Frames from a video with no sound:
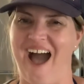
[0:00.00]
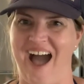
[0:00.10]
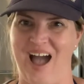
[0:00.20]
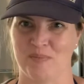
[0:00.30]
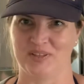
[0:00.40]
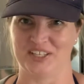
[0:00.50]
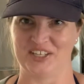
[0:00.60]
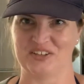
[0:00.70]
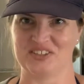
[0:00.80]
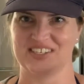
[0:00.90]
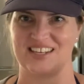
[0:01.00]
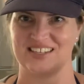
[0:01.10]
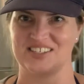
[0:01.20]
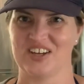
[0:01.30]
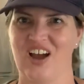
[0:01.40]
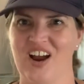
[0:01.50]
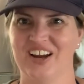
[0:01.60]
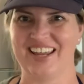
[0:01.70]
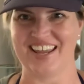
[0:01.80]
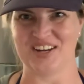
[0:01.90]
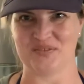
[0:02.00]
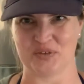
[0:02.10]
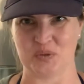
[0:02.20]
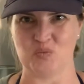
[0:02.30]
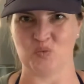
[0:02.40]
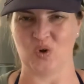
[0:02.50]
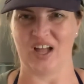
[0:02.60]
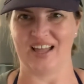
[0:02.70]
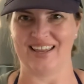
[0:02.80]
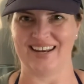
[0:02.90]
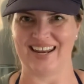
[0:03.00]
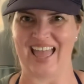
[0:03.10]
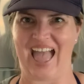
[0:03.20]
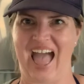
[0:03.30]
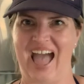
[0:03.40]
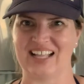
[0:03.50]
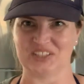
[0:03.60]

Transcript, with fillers: I'm a little sea star in room one at